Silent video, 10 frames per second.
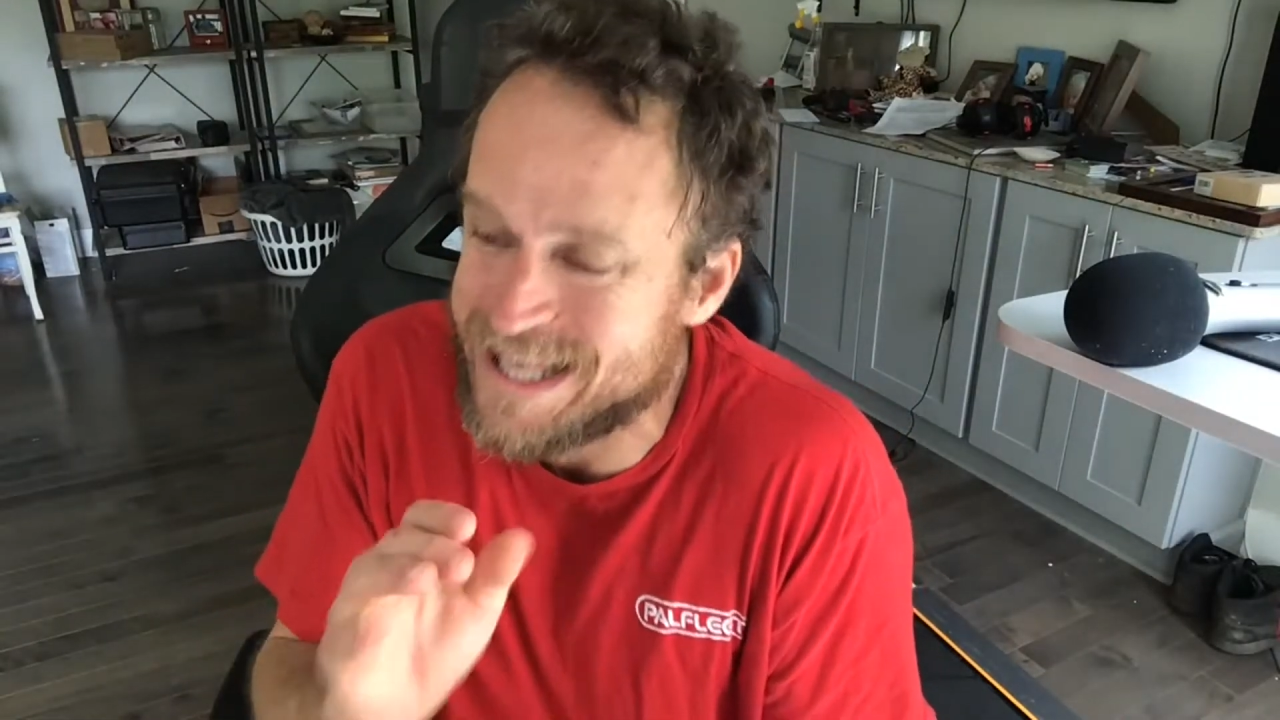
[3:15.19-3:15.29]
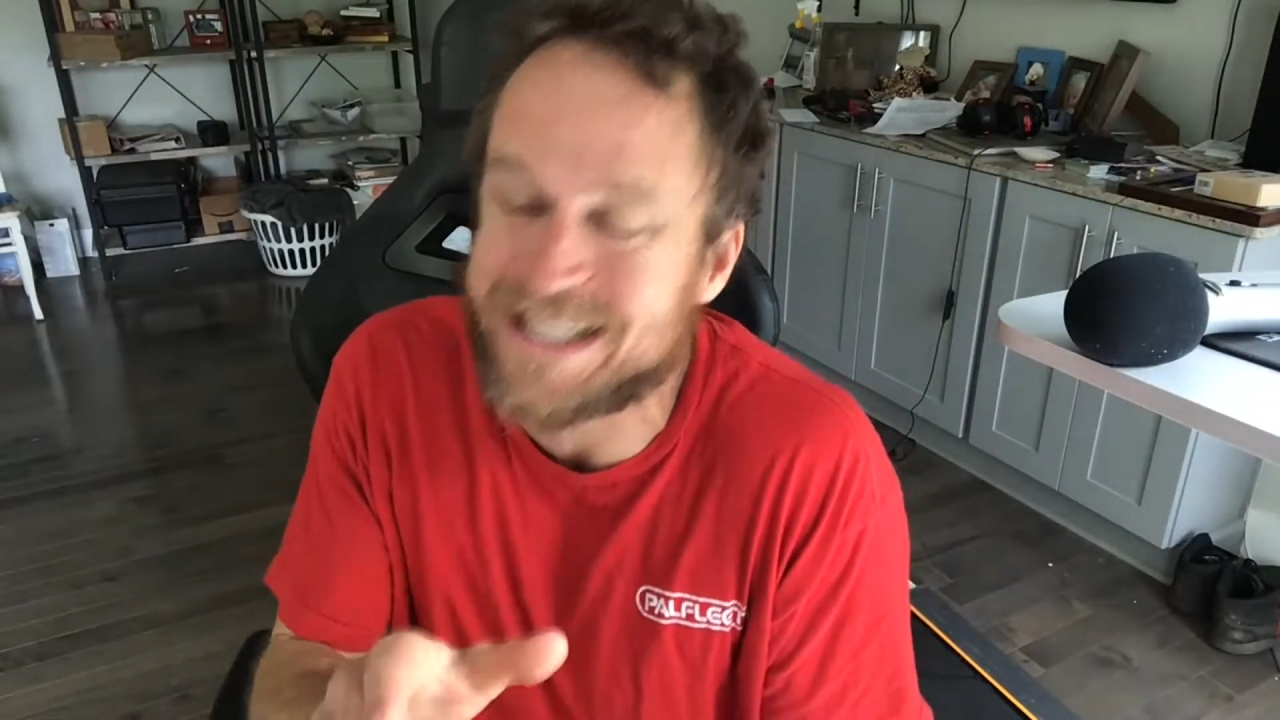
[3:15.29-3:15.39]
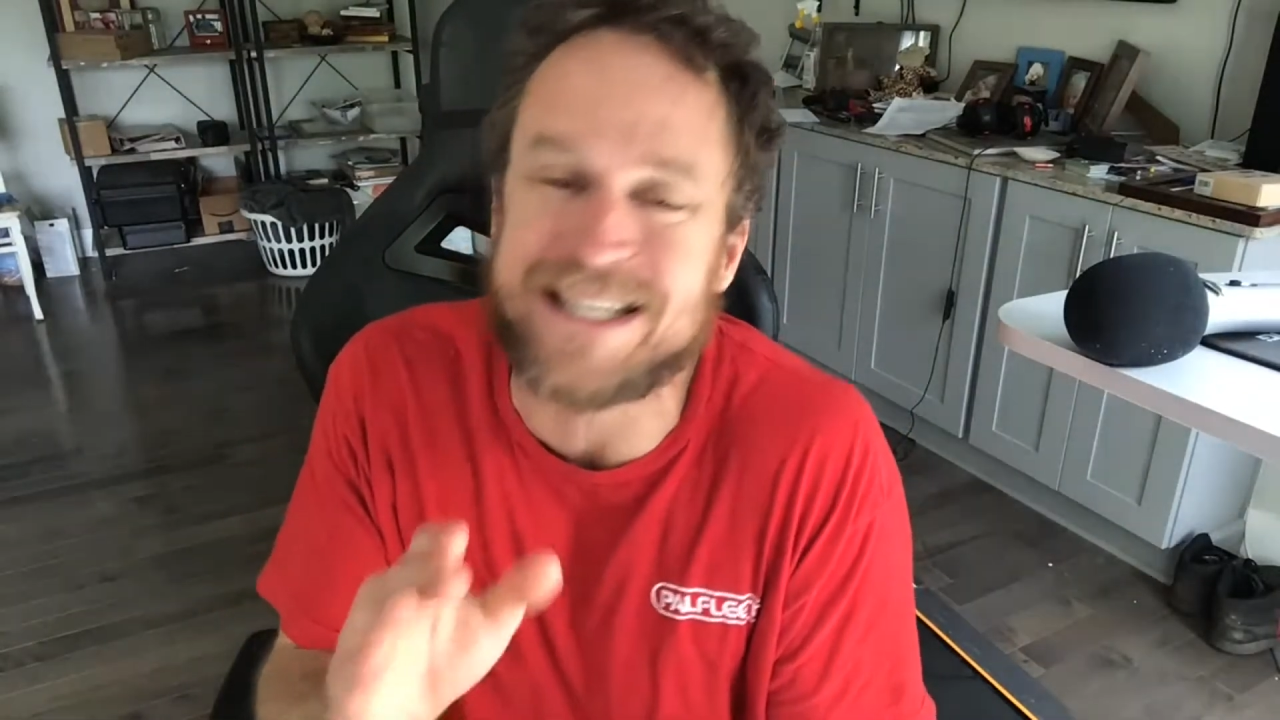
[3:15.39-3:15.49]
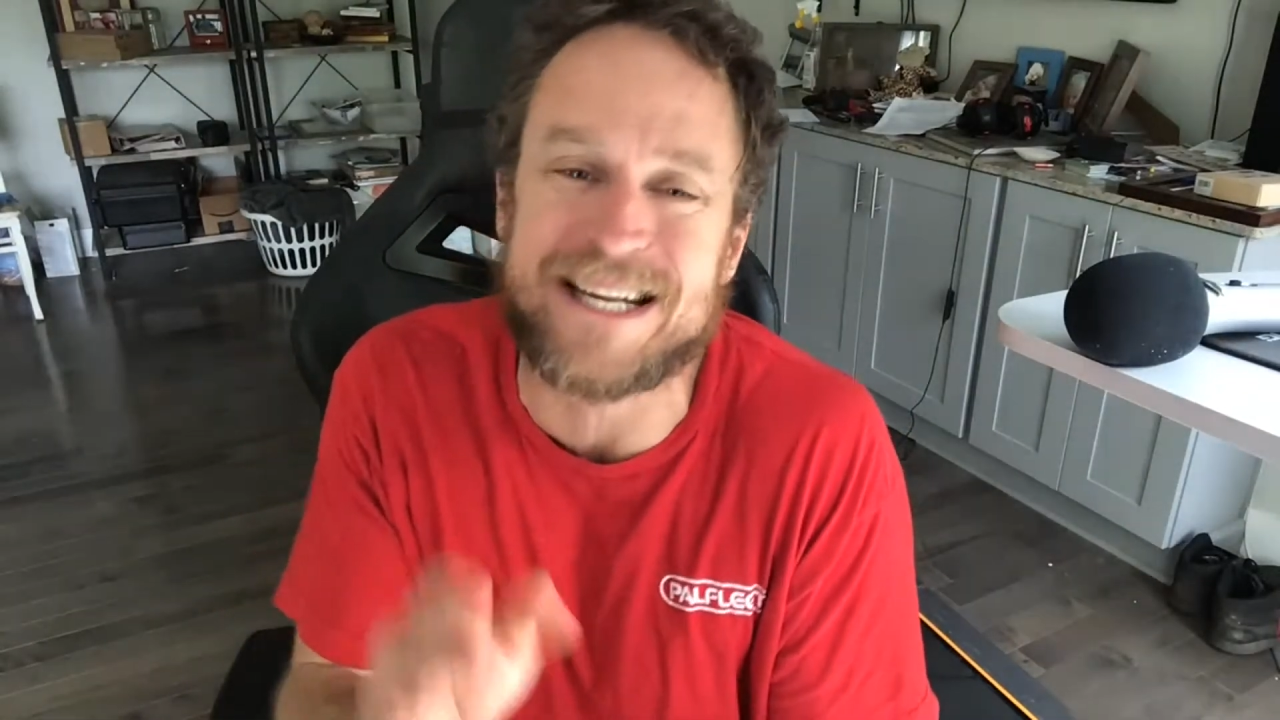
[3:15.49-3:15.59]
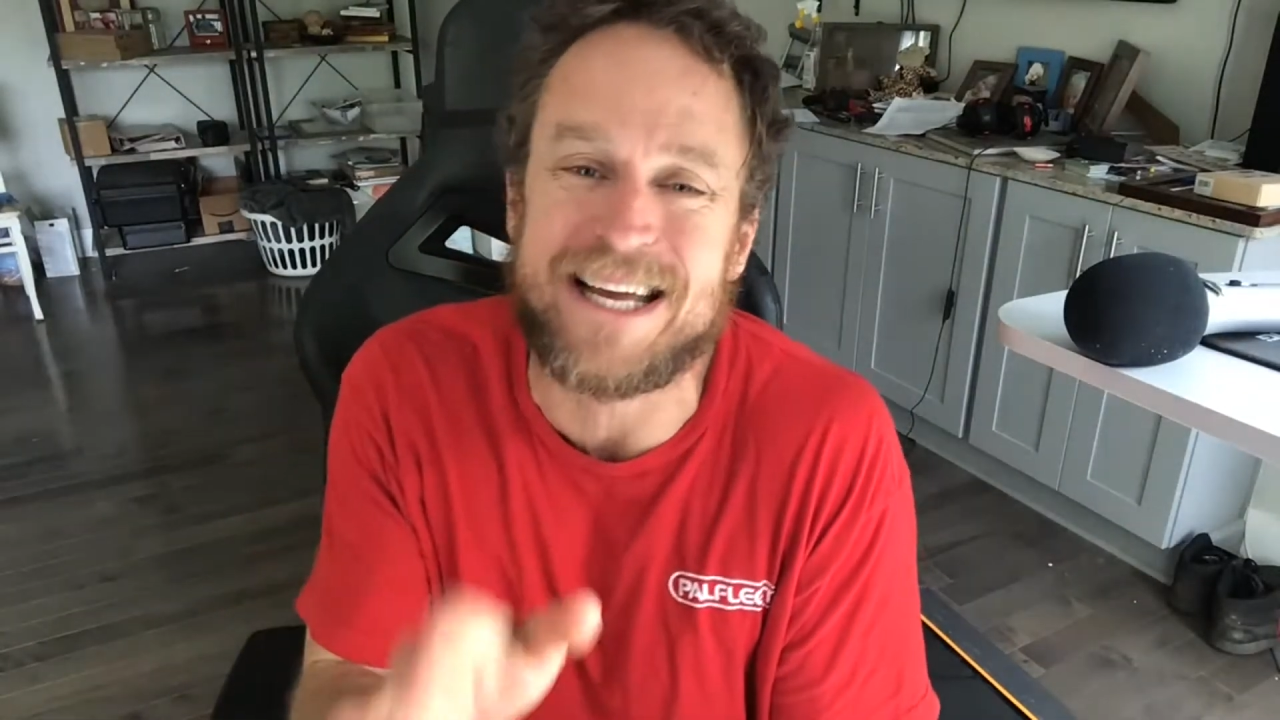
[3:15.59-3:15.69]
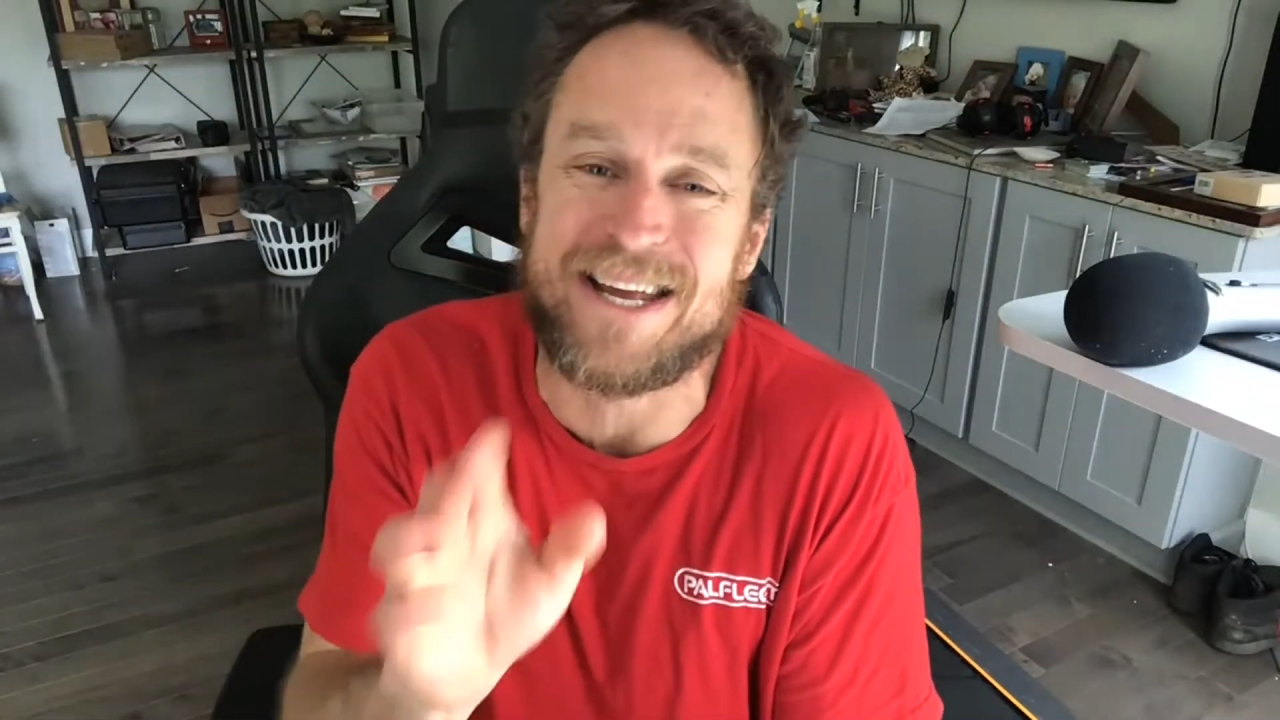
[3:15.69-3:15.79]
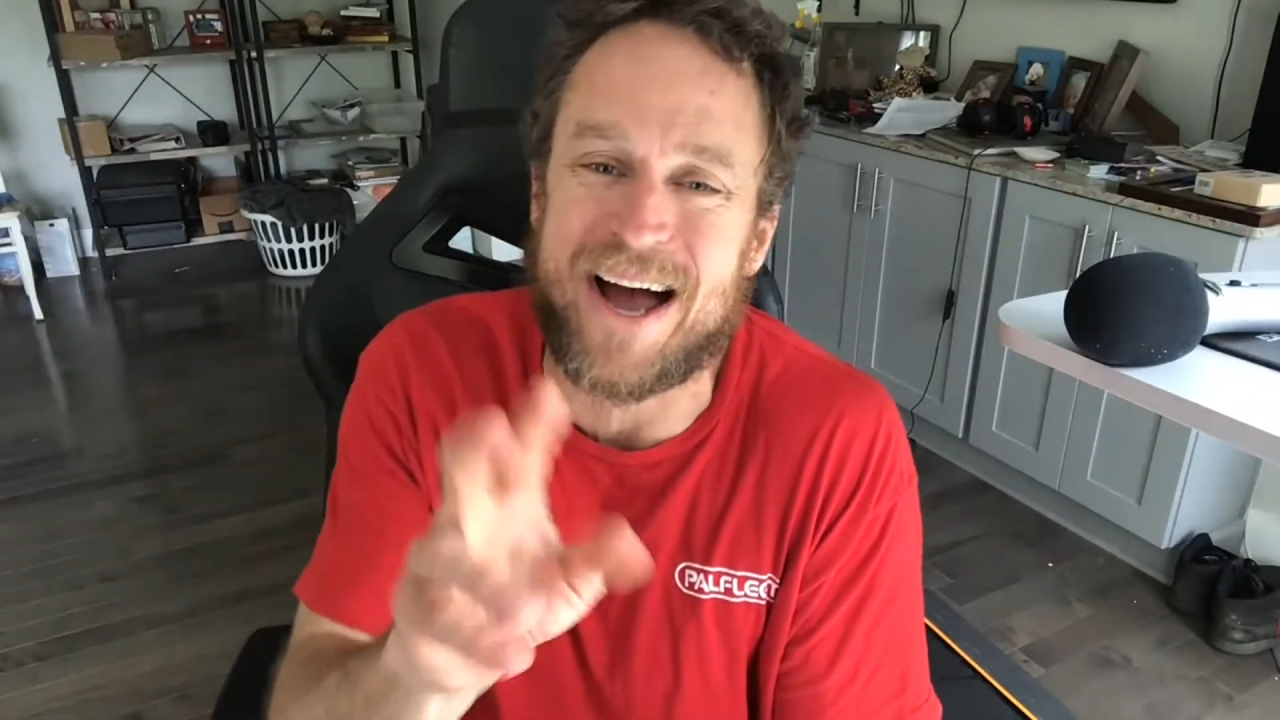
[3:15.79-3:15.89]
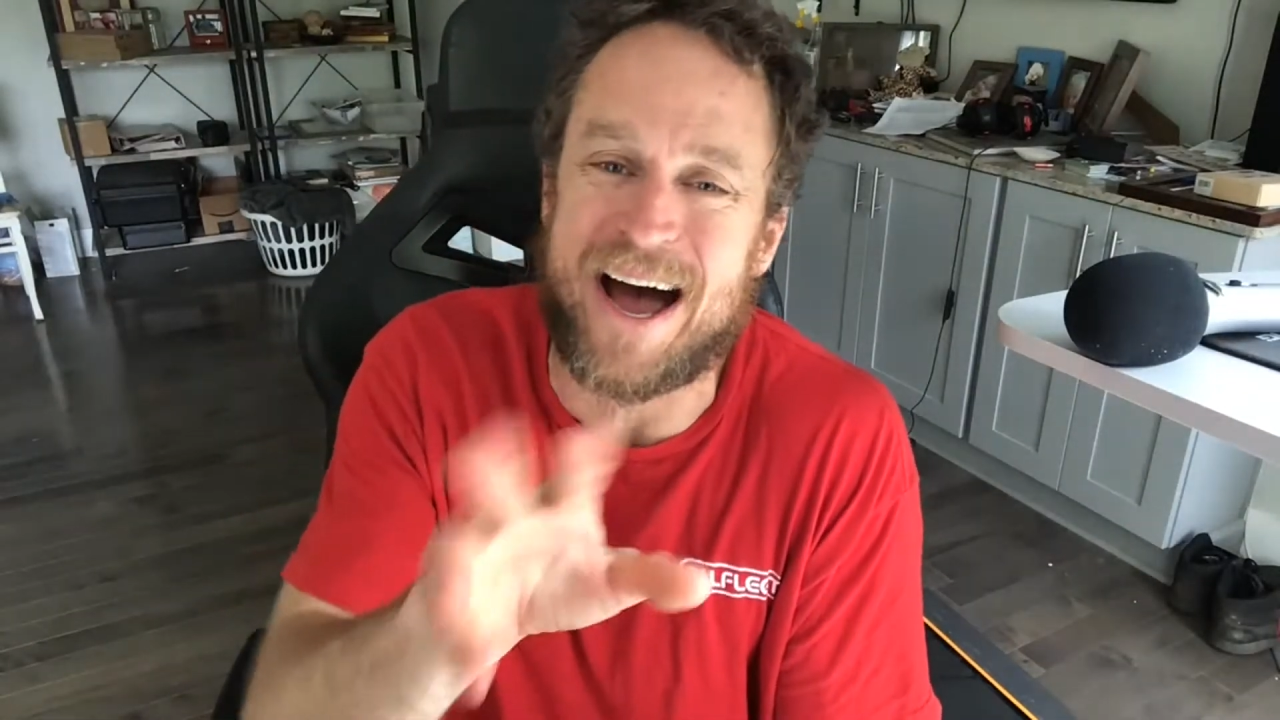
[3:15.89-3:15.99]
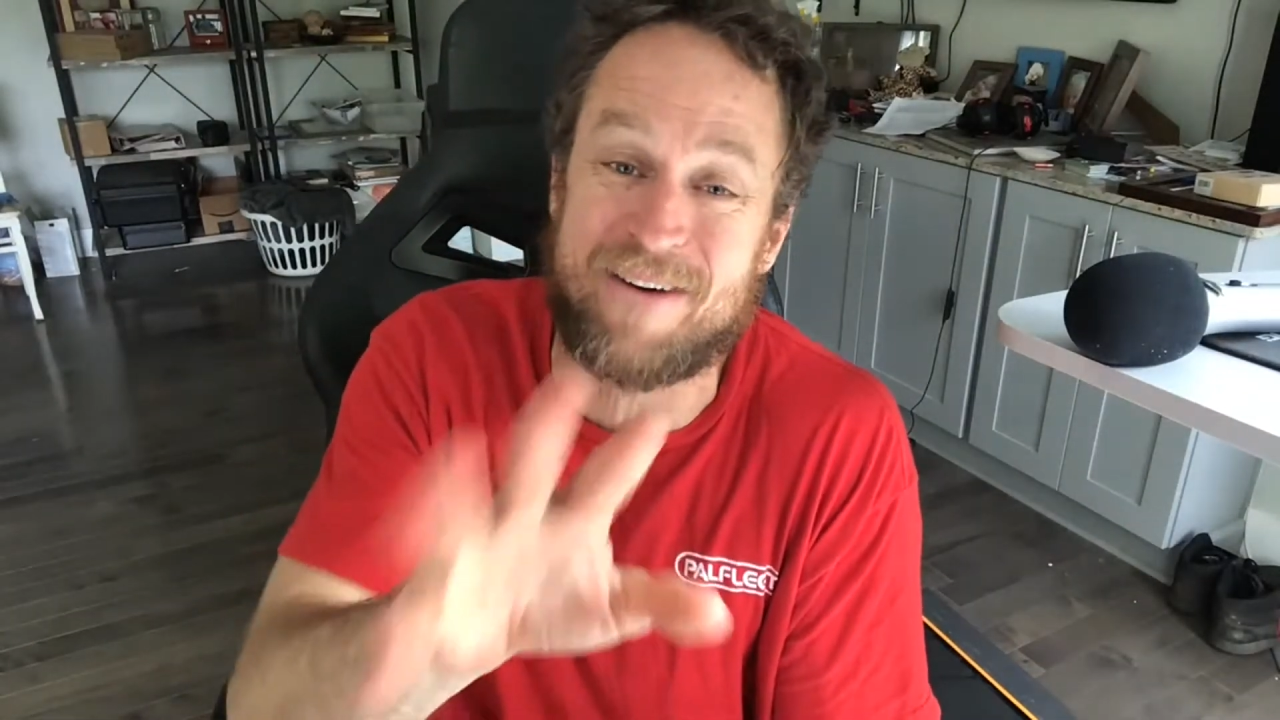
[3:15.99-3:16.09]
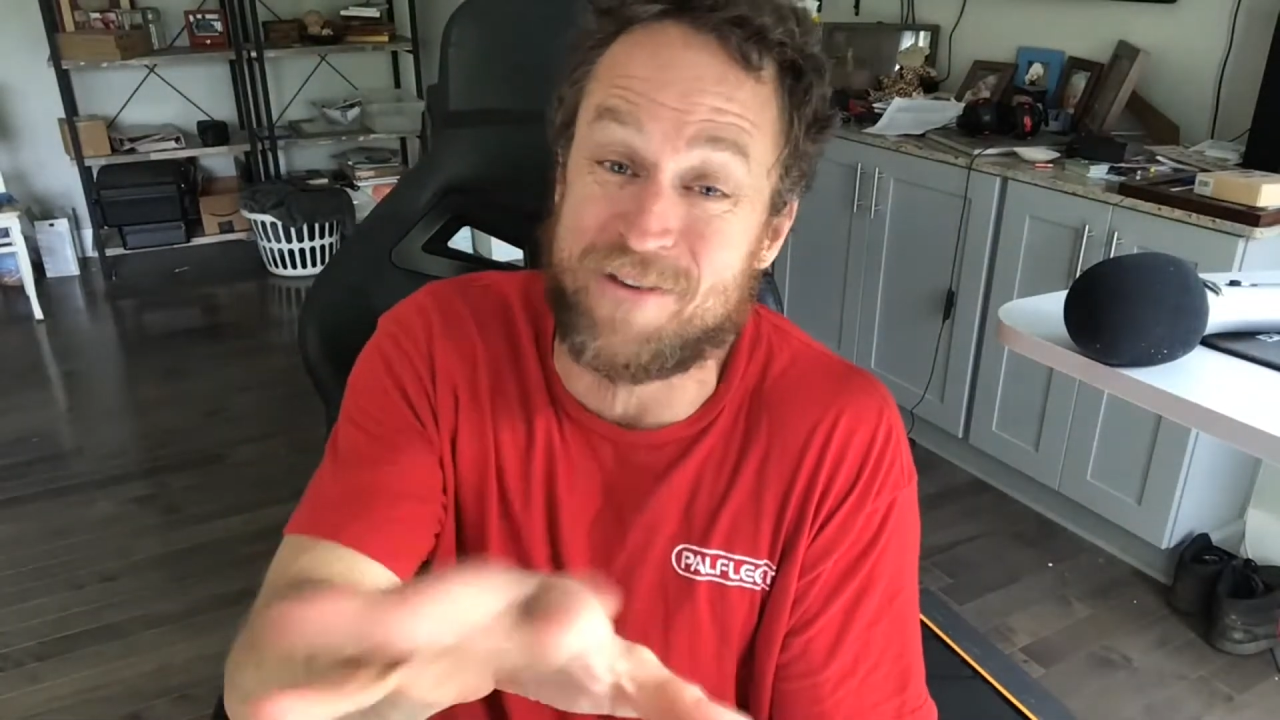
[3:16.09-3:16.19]

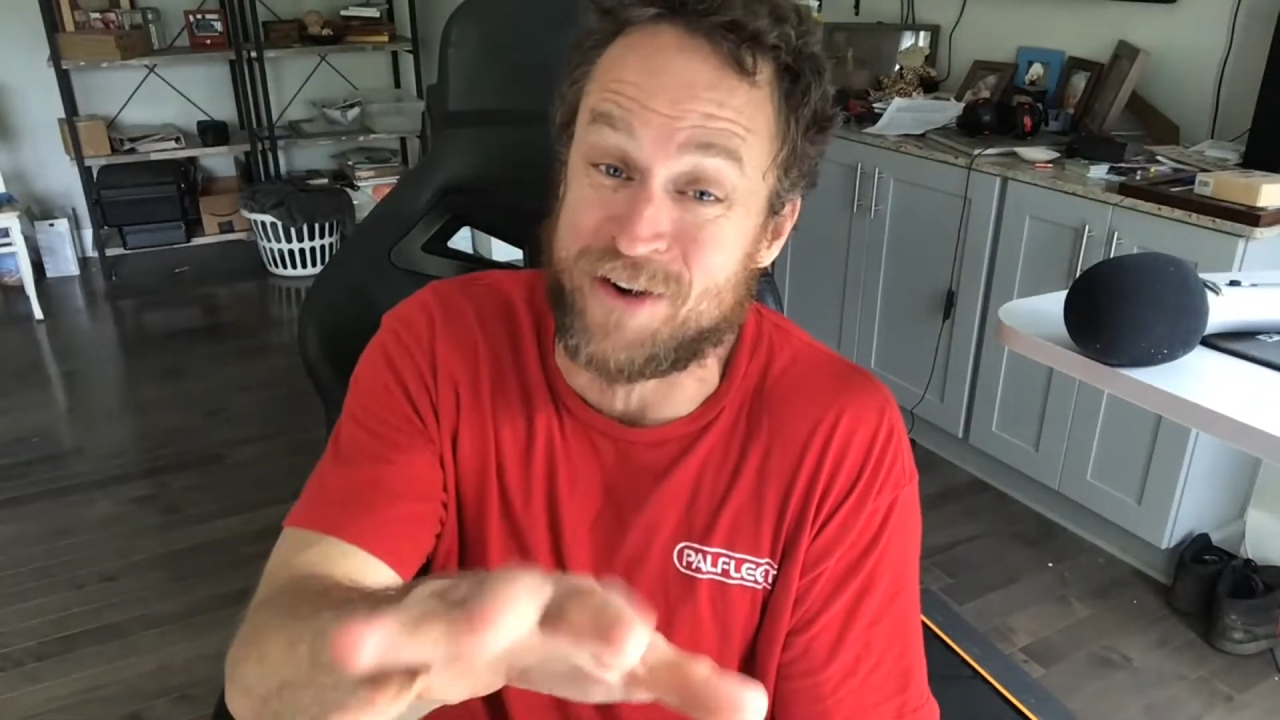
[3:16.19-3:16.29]
I have